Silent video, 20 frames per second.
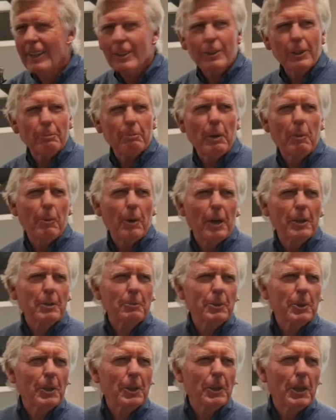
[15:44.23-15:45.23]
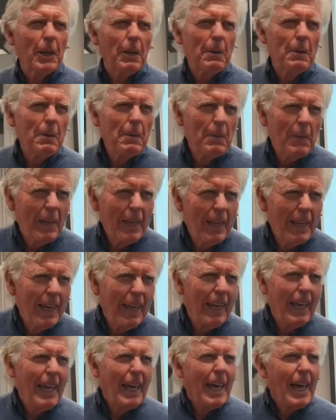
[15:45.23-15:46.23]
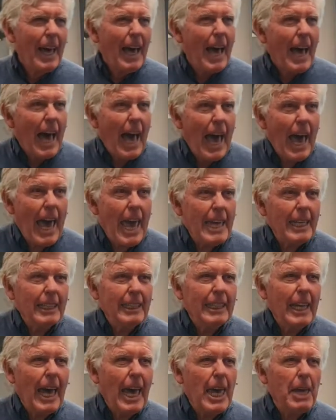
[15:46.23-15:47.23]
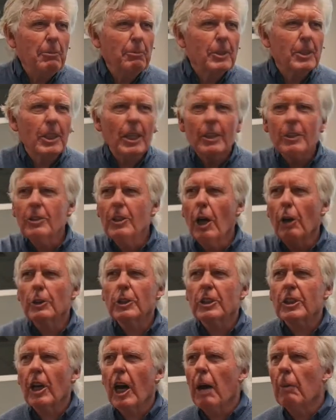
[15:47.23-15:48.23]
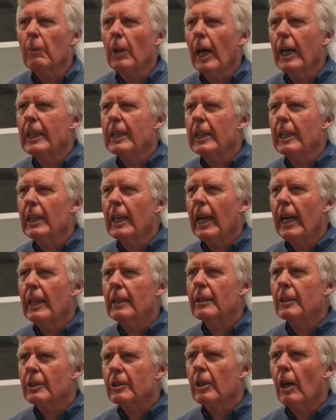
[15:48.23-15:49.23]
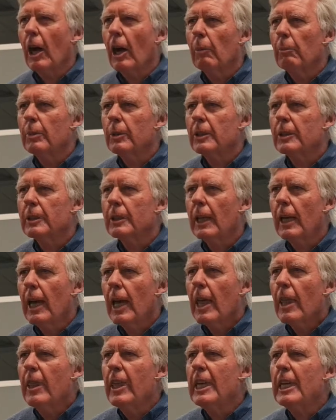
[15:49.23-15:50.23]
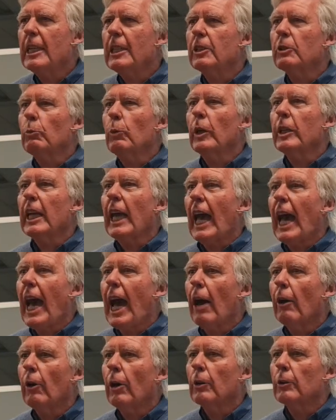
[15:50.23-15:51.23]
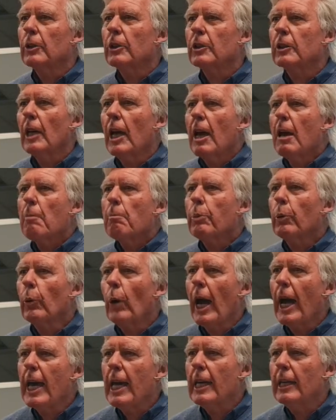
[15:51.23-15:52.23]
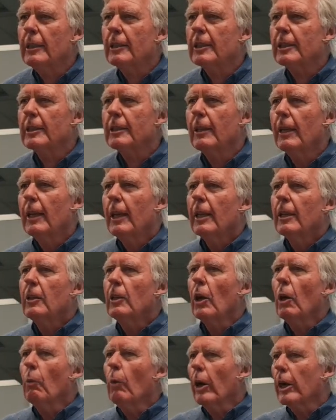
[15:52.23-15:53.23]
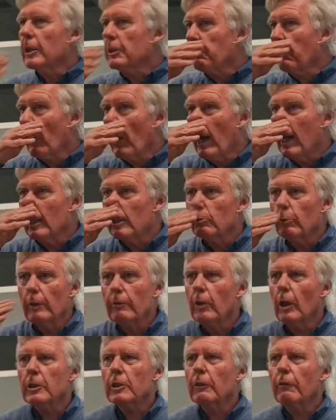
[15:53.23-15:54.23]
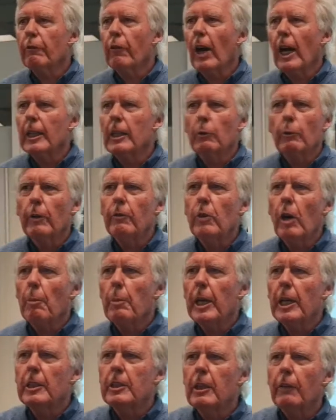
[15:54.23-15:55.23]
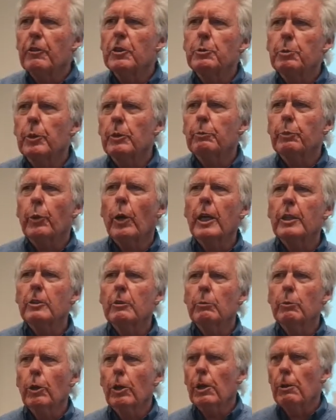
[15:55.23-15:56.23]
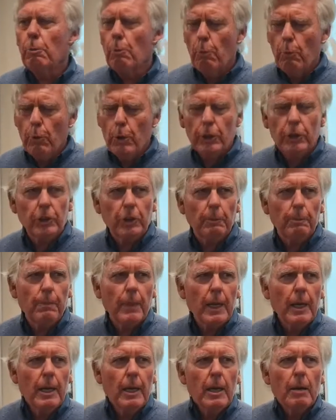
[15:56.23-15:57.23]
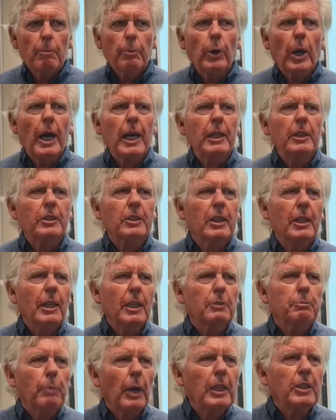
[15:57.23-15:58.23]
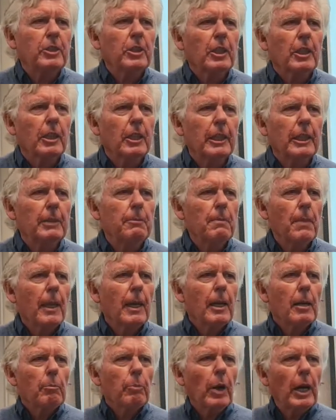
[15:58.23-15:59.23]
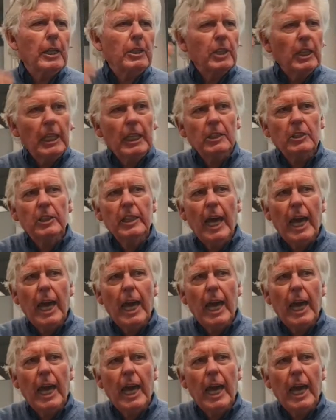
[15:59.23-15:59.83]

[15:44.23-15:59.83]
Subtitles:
Should memorize them, shouldn't I? Eight names. There's no psalm like it in the Psalms. These were the arrows. Praise, you know, what is praise? We've not defined it. We've not made a difference between praise and worship. Praise is basically praising his